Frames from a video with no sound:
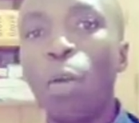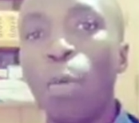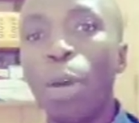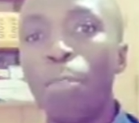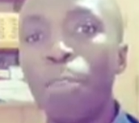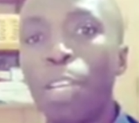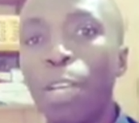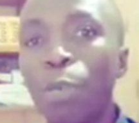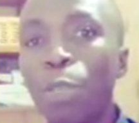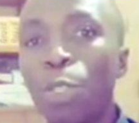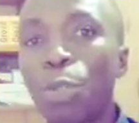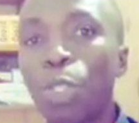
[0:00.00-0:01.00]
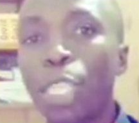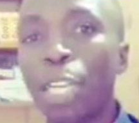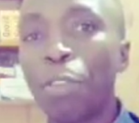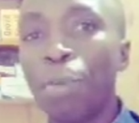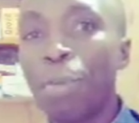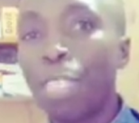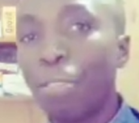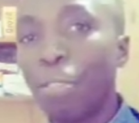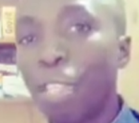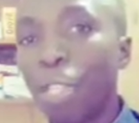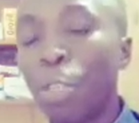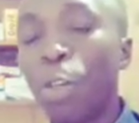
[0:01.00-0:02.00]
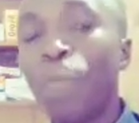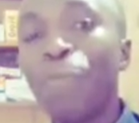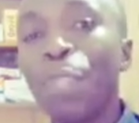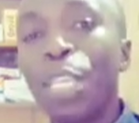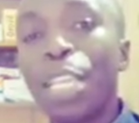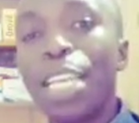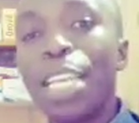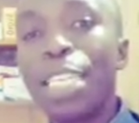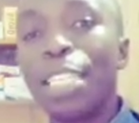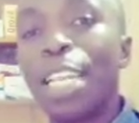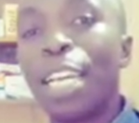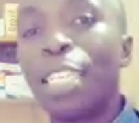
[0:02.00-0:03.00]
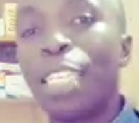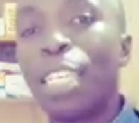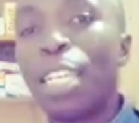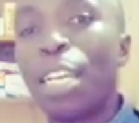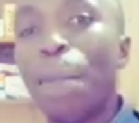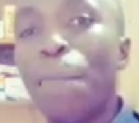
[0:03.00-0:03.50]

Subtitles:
or one thing we should take from this video, is that